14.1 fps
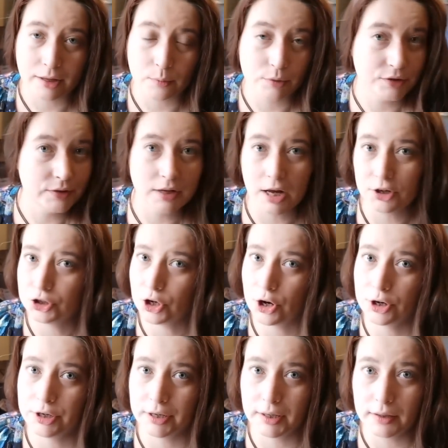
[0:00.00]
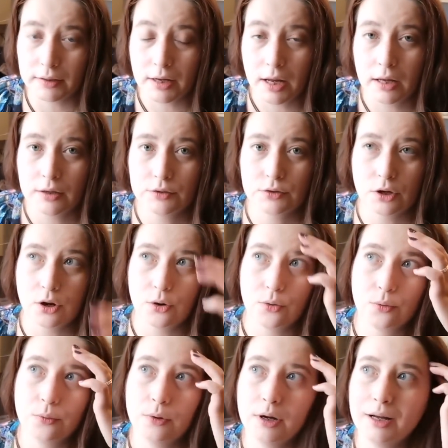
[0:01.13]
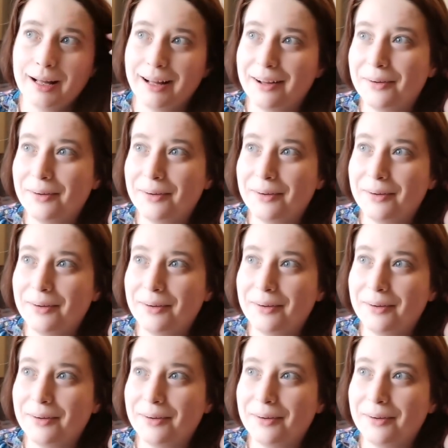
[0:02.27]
that was not charted. So